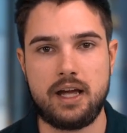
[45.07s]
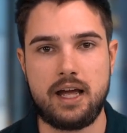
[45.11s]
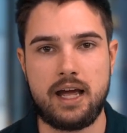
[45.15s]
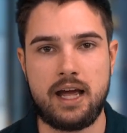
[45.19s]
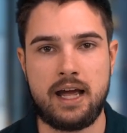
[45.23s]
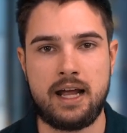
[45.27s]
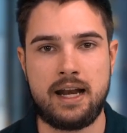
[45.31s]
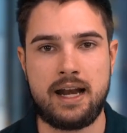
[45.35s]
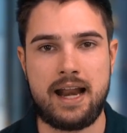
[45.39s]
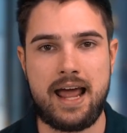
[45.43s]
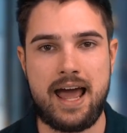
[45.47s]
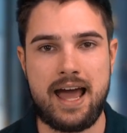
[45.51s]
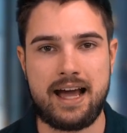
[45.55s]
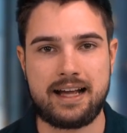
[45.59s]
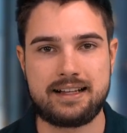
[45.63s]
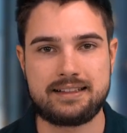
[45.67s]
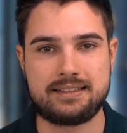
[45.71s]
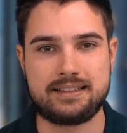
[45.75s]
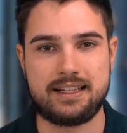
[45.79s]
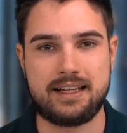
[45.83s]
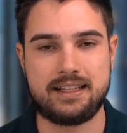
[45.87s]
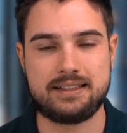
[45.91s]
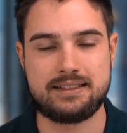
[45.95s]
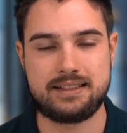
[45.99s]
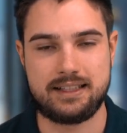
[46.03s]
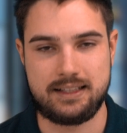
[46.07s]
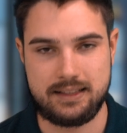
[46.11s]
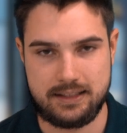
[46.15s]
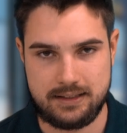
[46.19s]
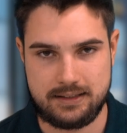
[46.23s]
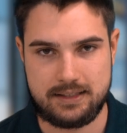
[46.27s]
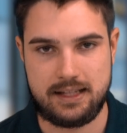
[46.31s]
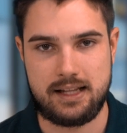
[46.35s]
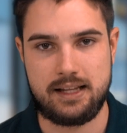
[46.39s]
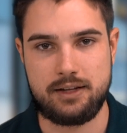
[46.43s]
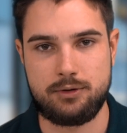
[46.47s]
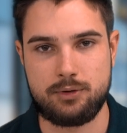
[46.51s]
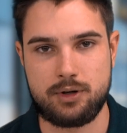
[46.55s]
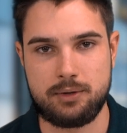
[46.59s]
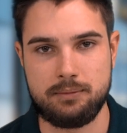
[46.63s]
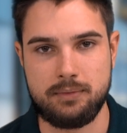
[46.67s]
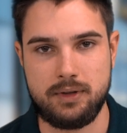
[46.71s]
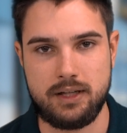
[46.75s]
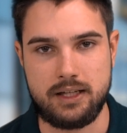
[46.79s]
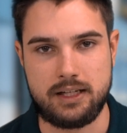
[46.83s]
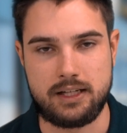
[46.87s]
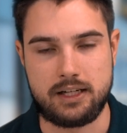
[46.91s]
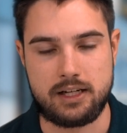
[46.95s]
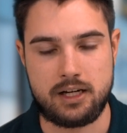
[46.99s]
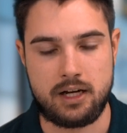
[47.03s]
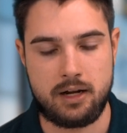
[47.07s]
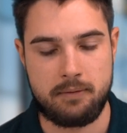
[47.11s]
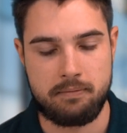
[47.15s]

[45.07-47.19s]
and access the Telegram link.